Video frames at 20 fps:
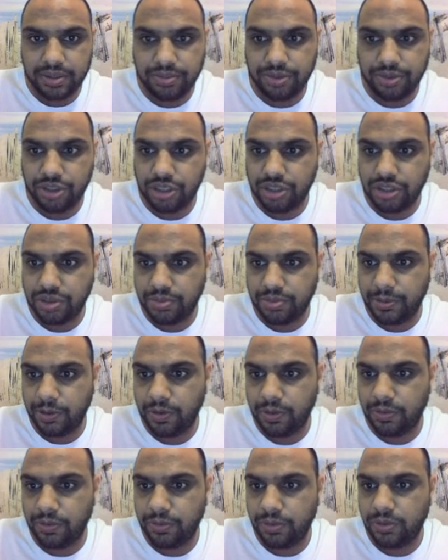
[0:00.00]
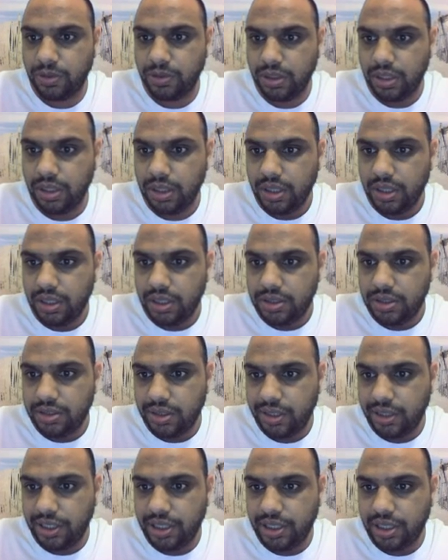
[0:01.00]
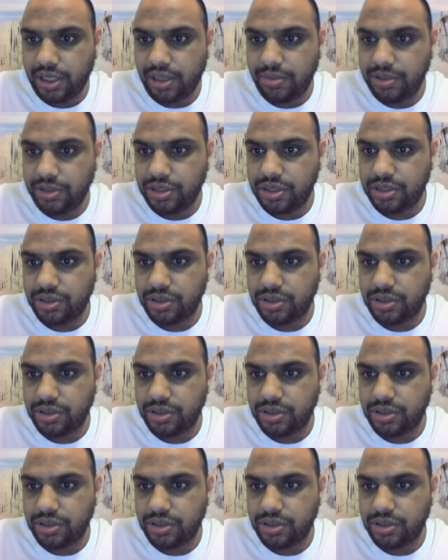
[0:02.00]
which is beautiful. So lead the commission.